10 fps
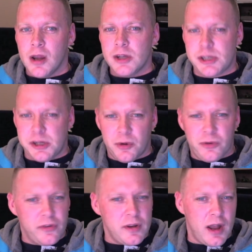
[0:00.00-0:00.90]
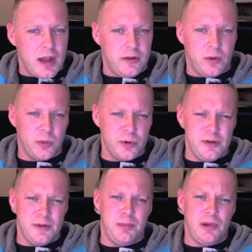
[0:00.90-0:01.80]
She knows that I don't
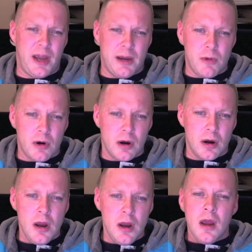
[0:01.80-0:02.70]
really blame her.